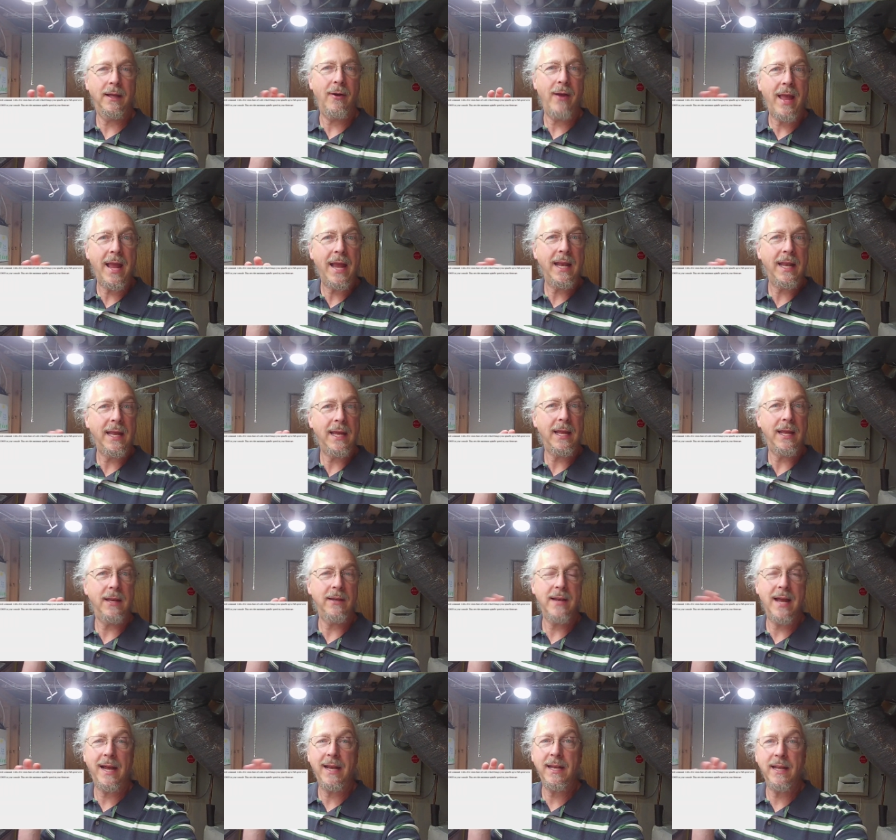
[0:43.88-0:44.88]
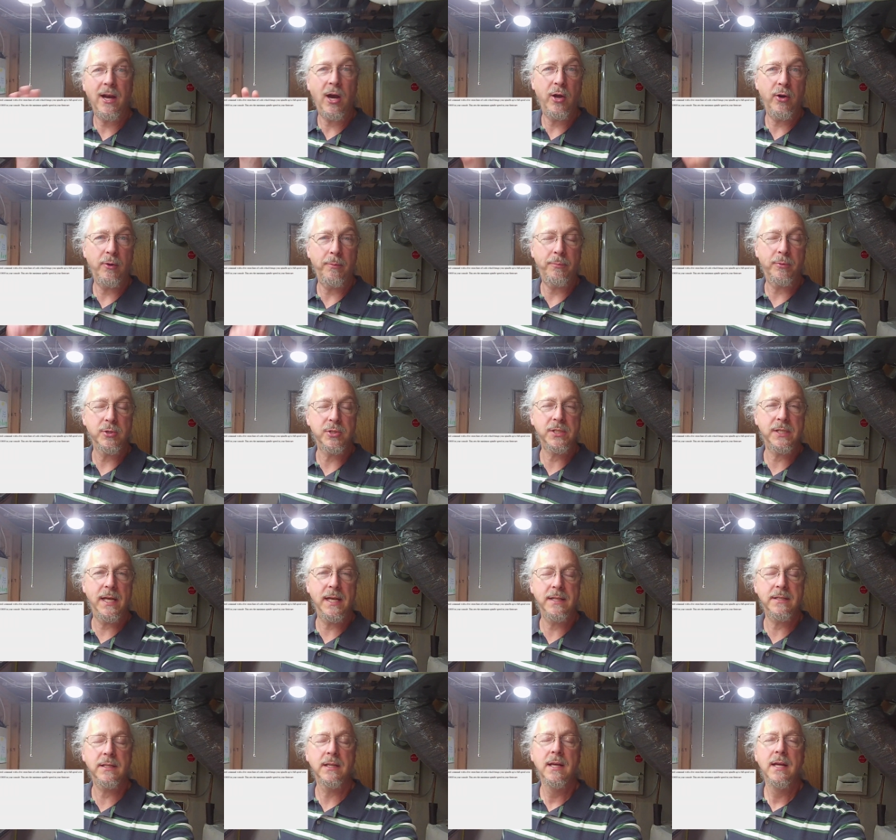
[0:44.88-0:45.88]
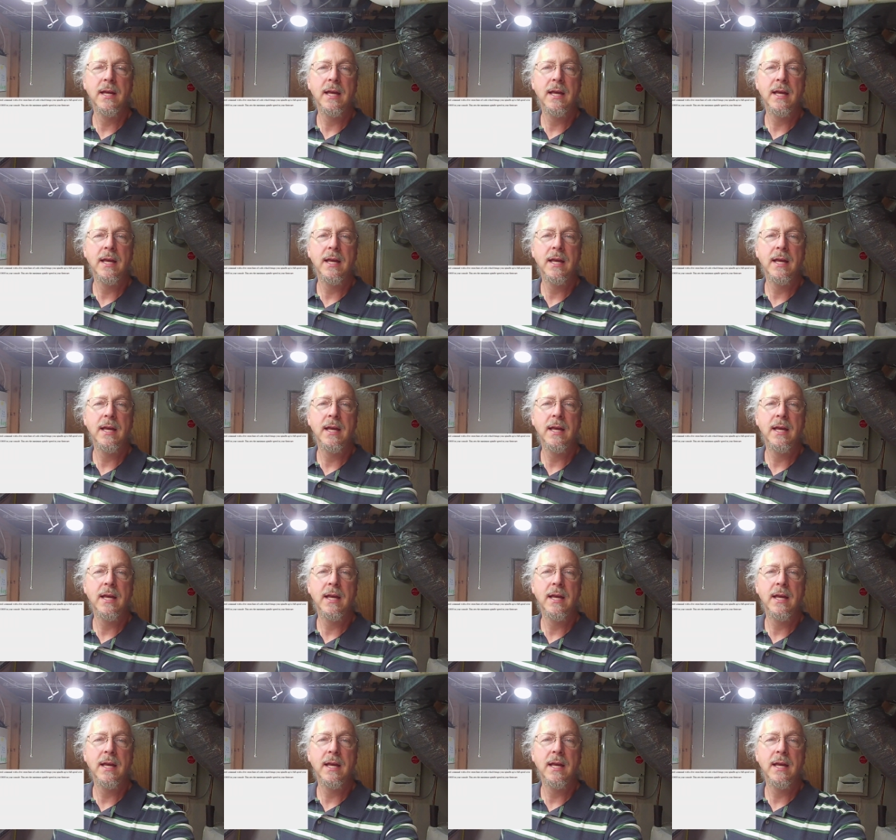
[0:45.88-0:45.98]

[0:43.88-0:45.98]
80, 90, 100%,